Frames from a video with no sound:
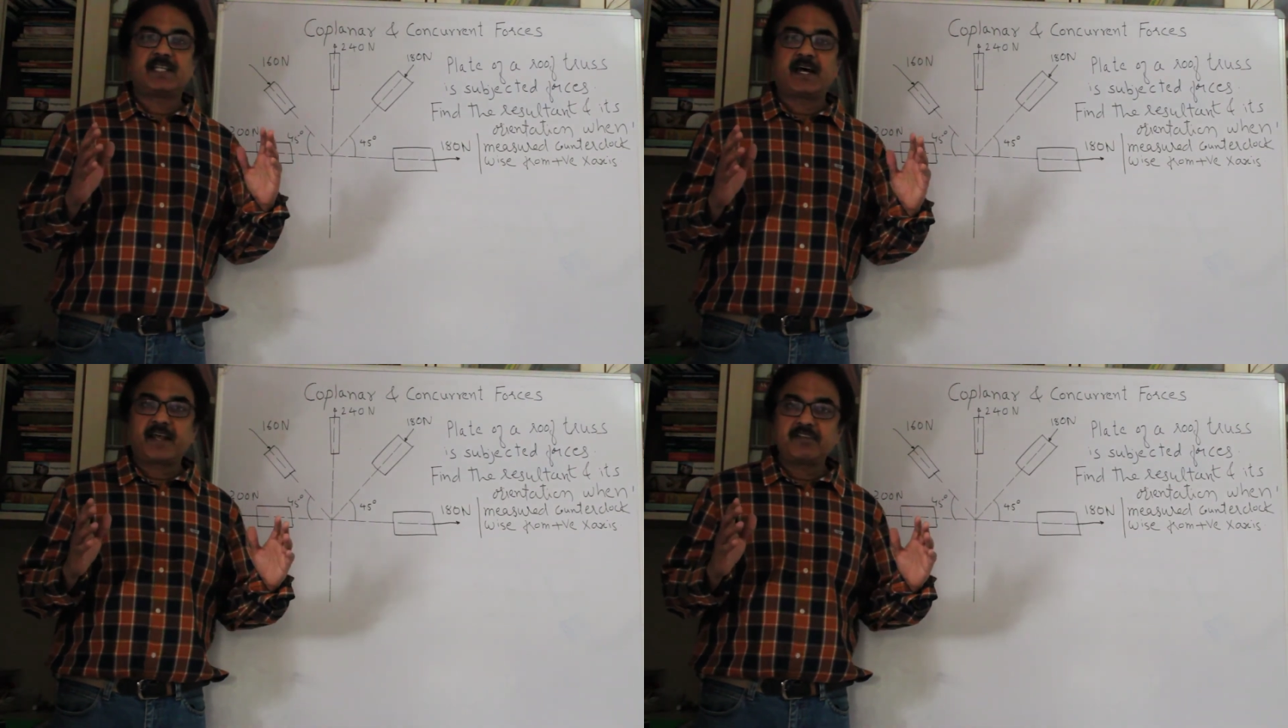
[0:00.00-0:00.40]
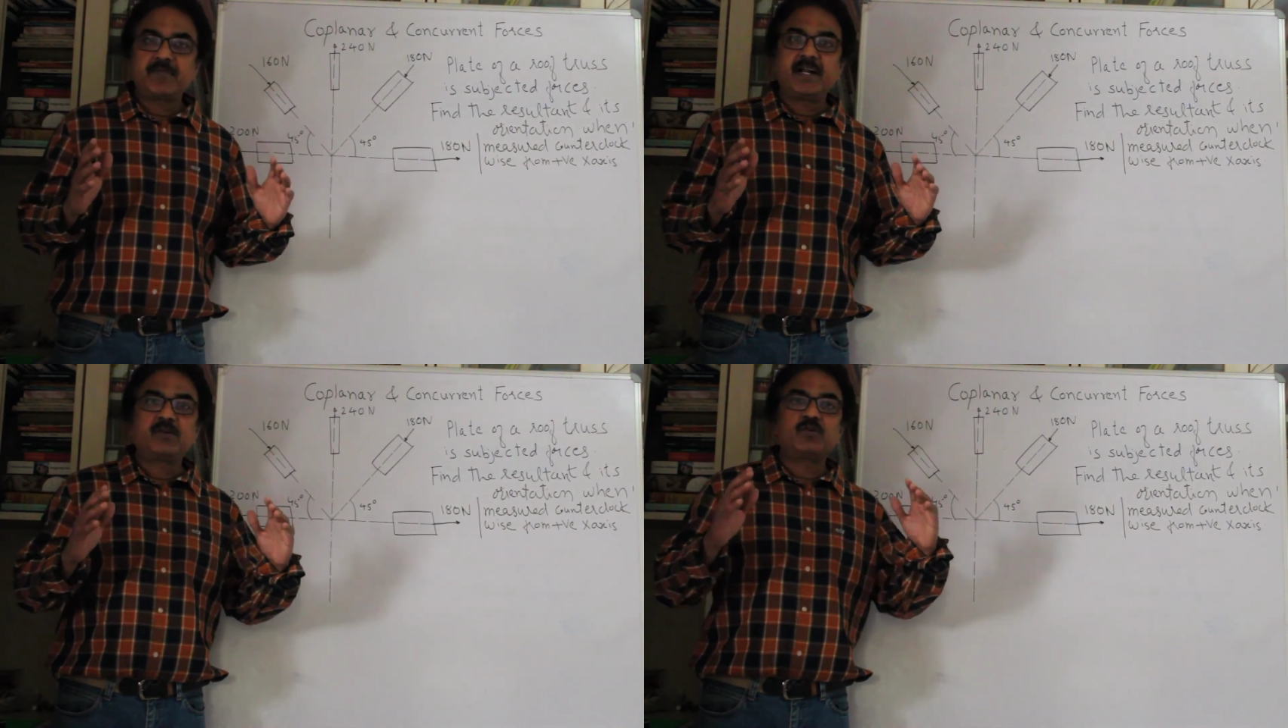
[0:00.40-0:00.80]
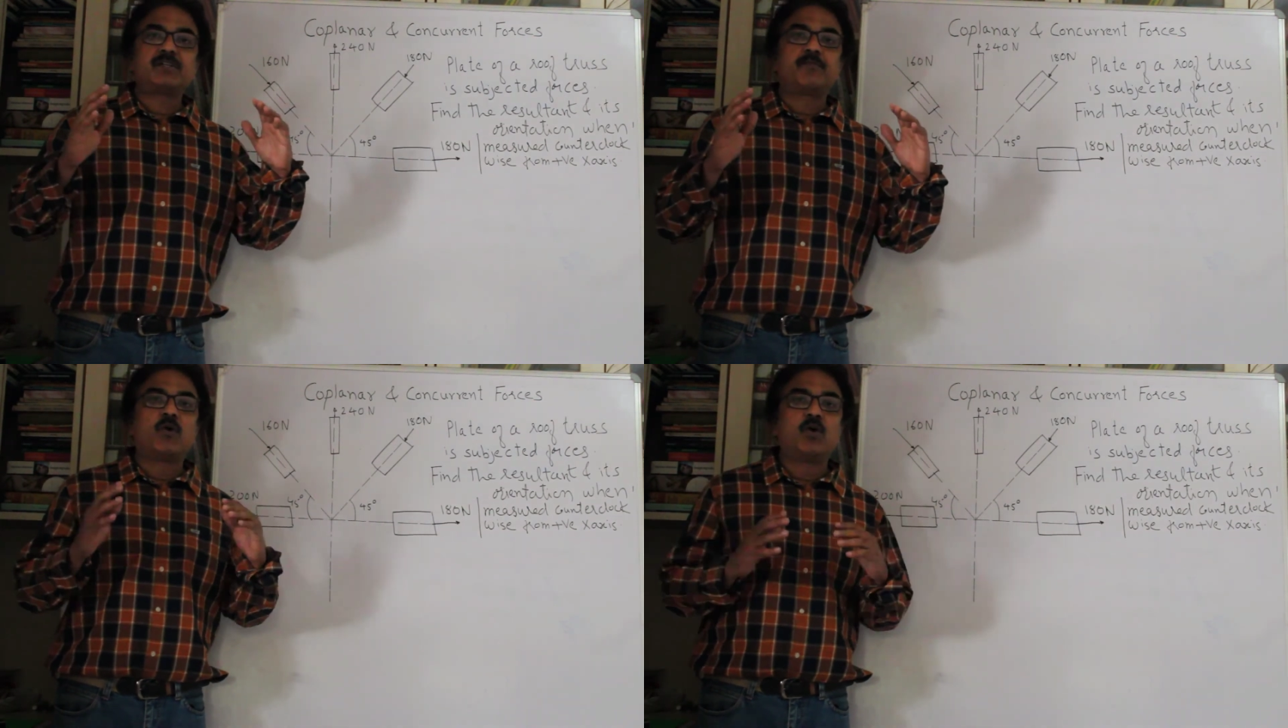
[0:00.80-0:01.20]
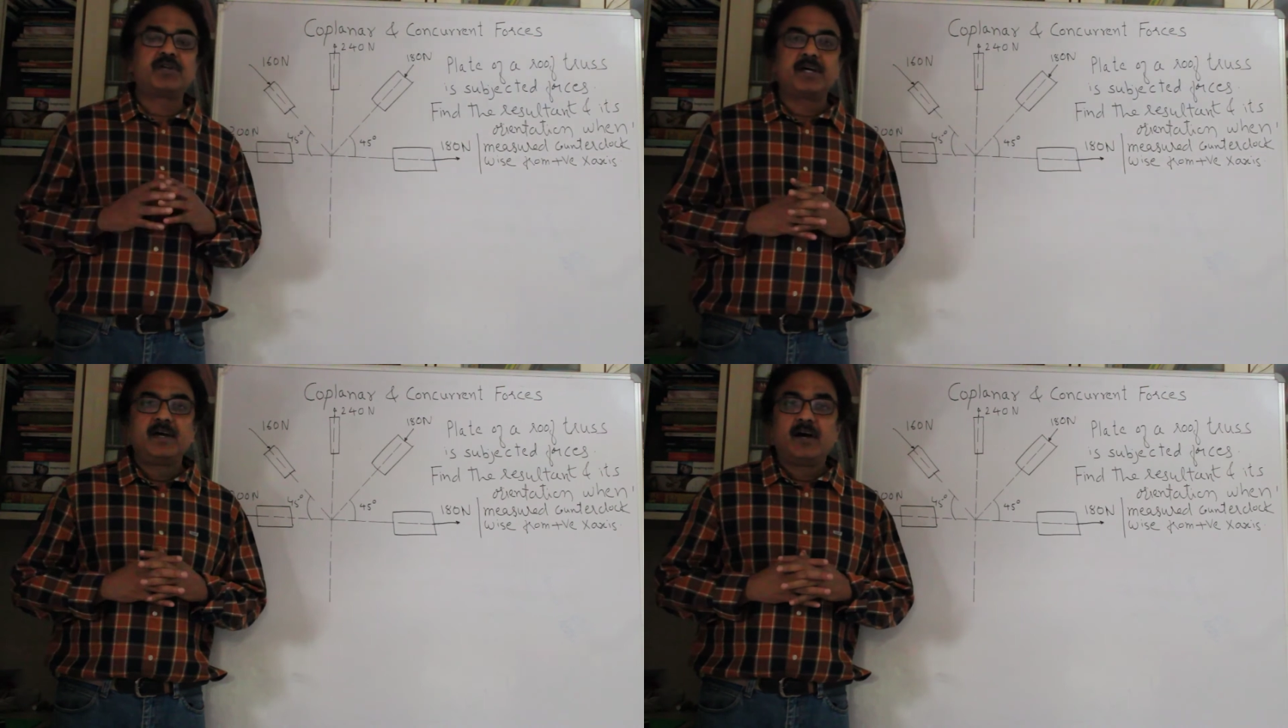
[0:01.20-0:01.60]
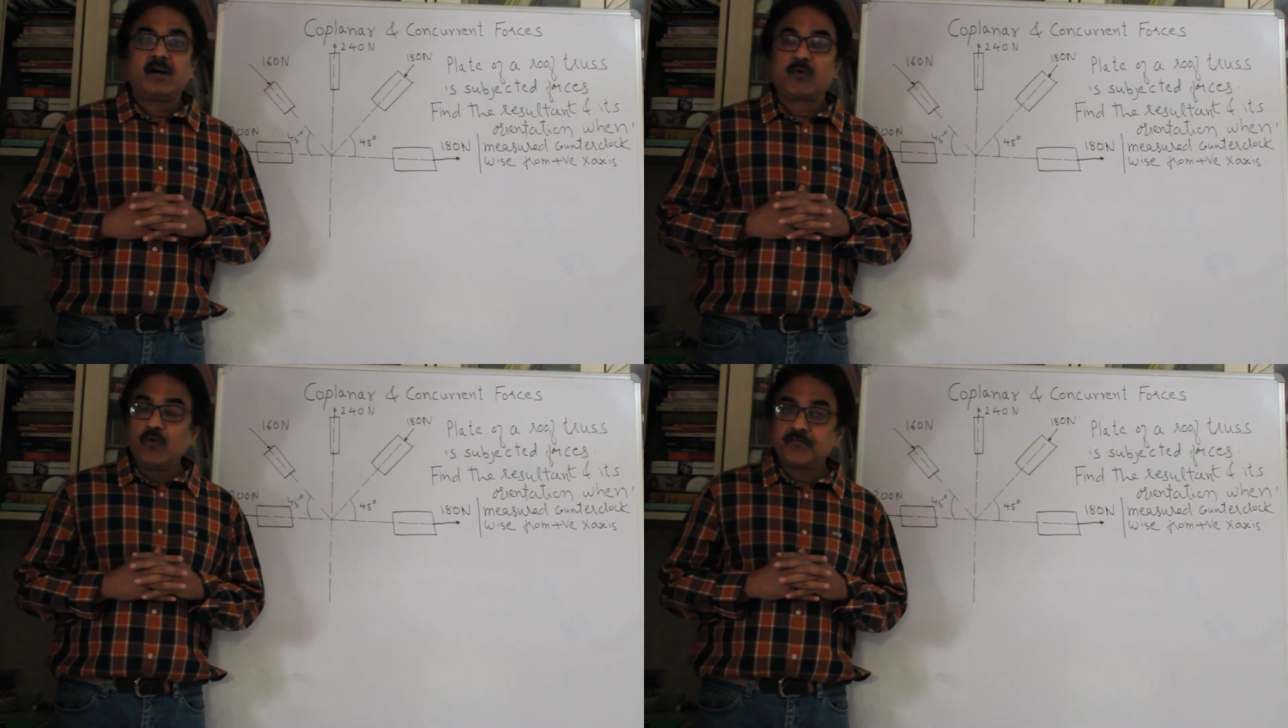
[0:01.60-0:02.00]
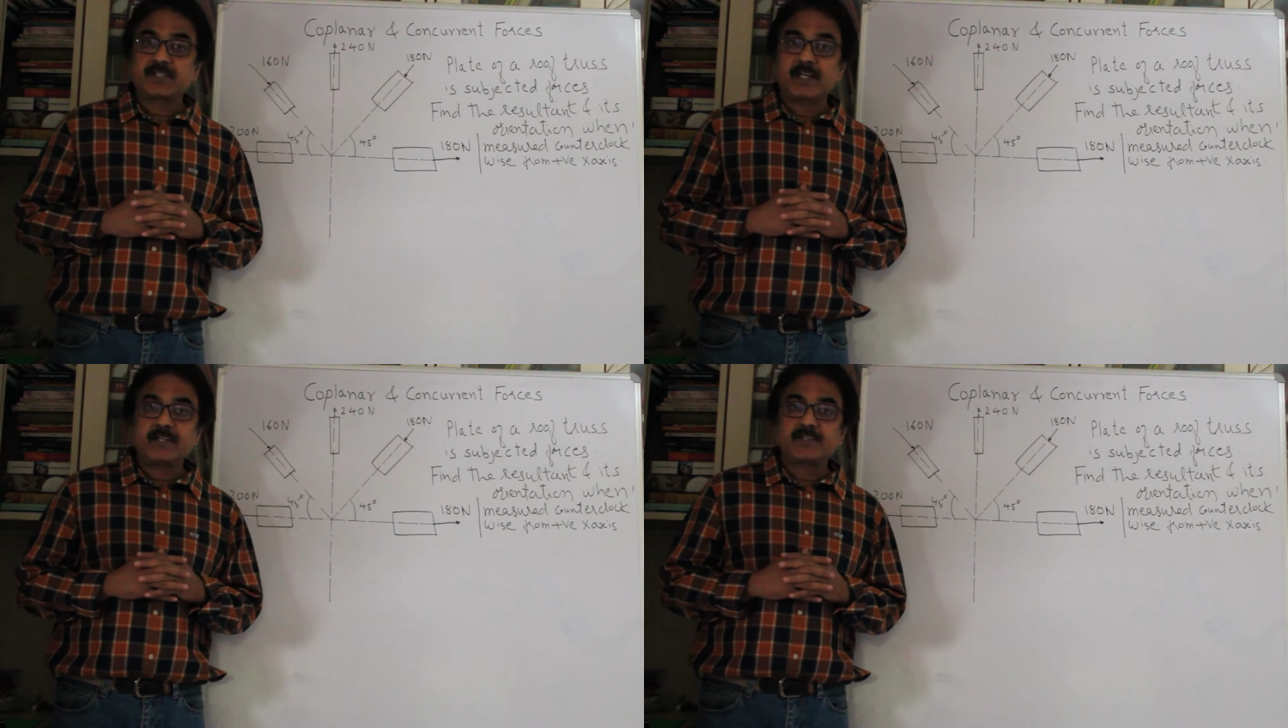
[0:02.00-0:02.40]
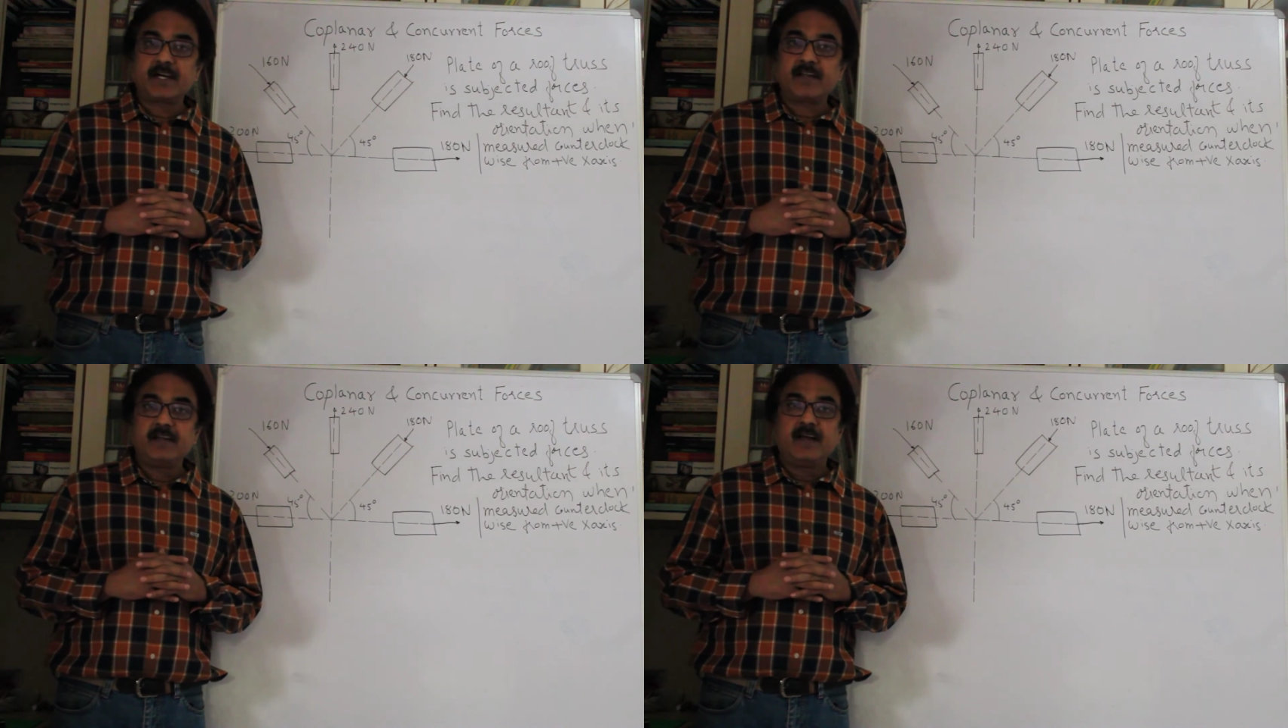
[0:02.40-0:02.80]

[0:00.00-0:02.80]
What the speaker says: arrangement to support a roof structure,